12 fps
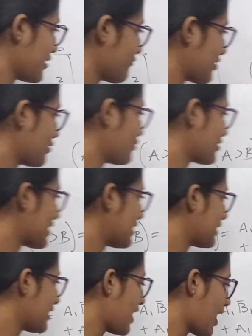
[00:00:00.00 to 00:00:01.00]
If I know
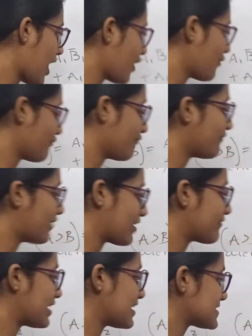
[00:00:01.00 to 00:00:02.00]
really,
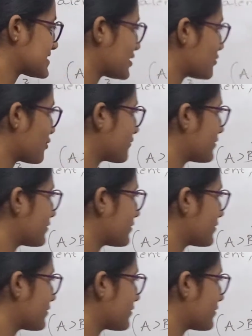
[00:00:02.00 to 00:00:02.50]
why will I see your